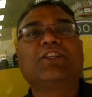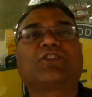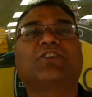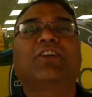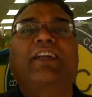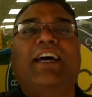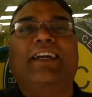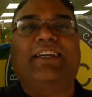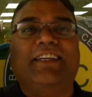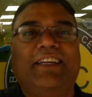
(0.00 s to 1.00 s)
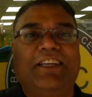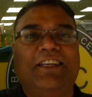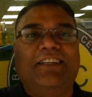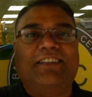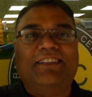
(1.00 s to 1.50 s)
Solidarity.
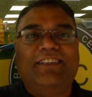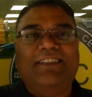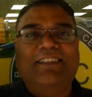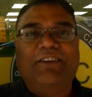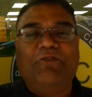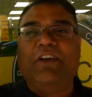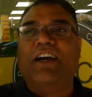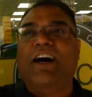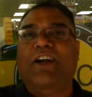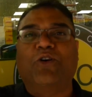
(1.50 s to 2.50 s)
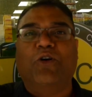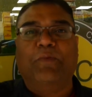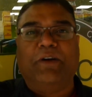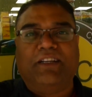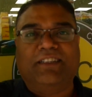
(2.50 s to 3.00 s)
We are
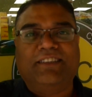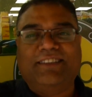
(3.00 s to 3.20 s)
Coburn.